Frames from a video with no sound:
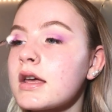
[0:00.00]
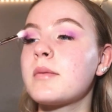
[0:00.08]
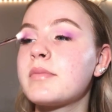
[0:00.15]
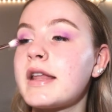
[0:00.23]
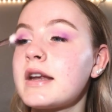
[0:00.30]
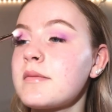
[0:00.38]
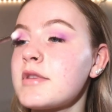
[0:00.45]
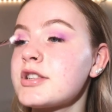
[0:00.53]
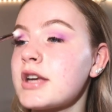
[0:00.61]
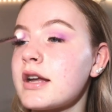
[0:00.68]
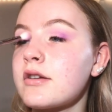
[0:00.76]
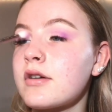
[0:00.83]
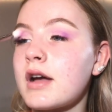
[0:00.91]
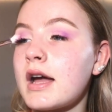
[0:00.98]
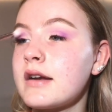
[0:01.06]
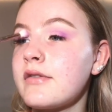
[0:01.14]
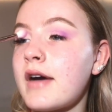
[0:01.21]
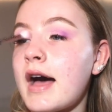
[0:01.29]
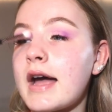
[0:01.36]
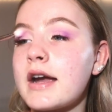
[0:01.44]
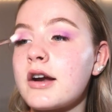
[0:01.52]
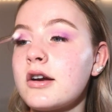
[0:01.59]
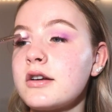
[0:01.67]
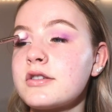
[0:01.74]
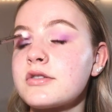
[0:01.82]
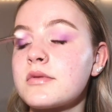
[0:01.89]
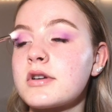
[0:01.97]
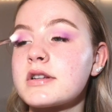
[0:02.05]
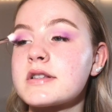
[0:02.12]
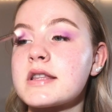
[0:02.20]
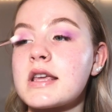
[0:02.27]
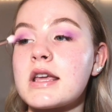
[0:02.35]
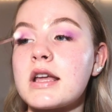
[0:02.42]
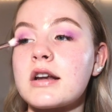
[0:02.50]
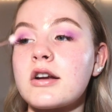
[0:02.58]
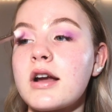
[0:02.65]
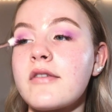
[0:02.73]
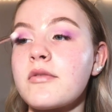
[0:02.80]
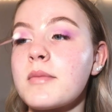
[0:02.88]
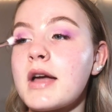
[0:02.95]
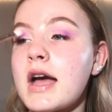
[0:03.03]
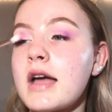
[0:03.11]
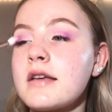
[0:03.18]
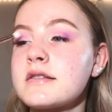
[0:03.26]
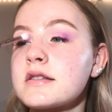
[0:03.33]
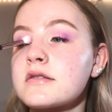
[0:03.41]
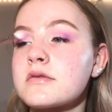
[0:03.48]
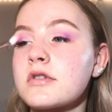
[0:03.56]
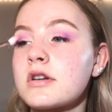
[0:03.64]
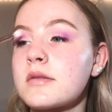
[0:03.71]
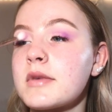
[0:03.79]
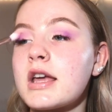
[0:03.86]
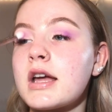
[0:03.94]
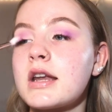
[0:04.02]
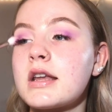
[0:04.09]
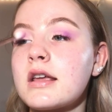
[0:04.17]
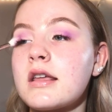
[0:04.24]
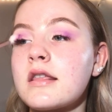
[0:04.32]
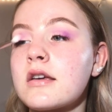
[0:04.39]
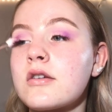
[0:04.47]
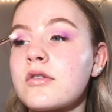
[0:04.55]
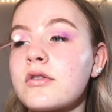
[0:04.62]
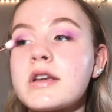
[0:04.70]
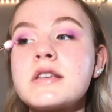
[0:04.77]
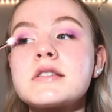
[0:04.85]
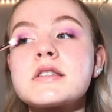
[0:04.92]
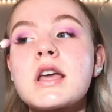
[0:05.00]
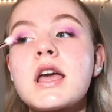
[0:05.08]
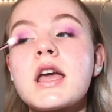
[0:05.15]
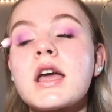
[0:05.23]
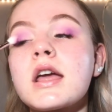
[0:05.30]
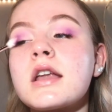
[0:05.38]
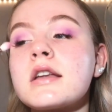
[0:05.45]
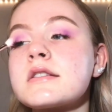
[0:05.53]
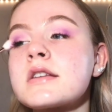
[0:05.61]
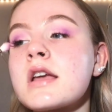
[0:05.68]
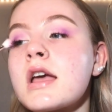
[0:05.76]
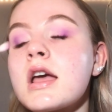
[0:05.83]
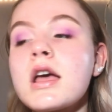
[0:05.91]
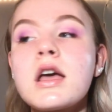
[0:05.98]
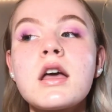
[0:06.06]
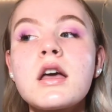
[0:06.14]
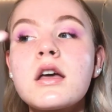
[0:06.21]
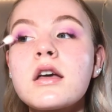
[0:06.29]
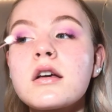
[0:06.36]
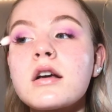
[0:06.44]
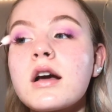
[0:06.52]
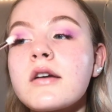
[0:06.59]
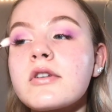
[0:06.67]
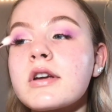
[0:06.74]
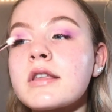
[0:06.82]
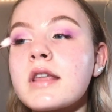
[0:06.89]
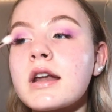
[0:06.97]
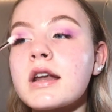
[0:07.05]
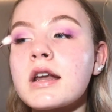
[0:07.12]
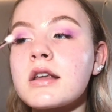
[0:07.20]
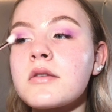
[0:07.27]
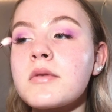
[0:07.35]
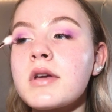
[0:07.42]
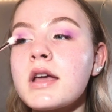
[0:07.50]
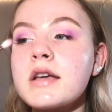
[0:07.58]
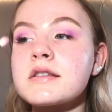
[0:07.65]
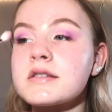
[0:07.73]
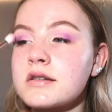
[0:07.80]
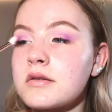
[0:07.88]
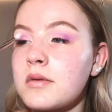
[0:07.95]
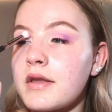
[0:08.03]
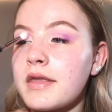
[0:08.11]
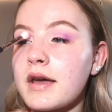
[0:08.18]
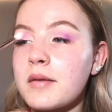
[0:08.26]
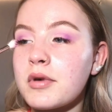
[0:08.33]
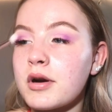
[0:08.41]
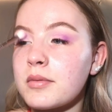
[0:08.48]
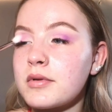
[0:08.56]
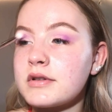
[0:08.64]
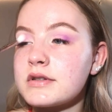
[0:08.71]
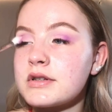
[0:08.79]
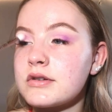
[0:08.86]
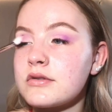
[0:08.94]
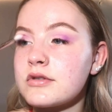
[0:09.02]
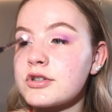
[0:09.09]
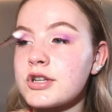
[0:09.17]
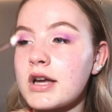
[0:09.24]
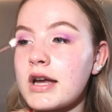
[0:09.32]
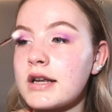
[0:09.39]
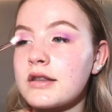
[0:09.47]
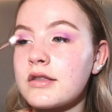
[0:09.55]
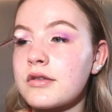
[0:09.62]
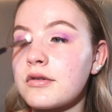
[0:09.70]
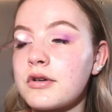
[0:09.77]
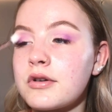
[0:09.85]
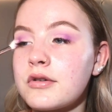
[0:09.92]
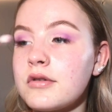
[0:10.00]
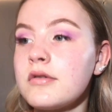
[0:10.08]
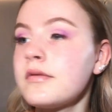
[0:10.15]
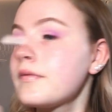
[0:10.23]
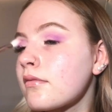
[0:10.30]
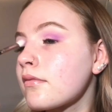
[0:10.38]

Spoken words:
Blending my shadow kind of higher towards the inner half of my eye, since we're going to be cutting the crease and covering that anyway. I still want that purple to shine through.